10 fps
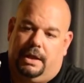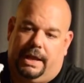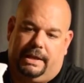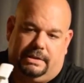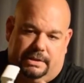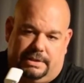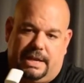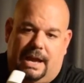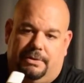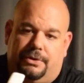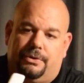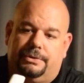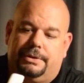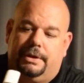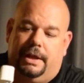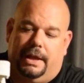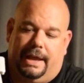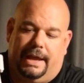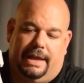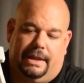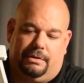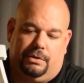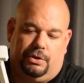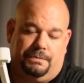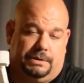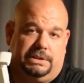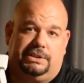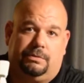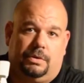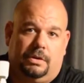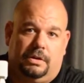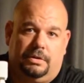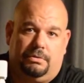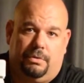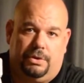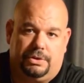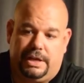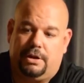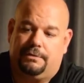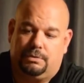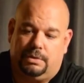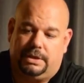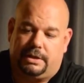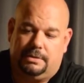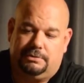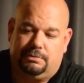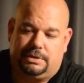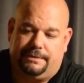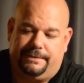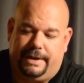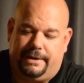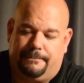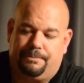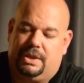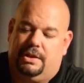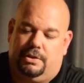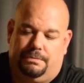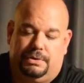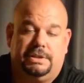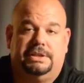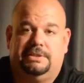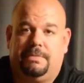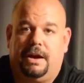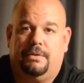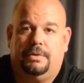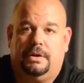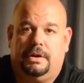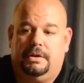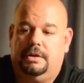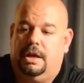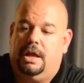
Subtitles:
and then the tablet holder. And you put this one on, you take off the one that comes with the Phantom, you put the Inspire one on,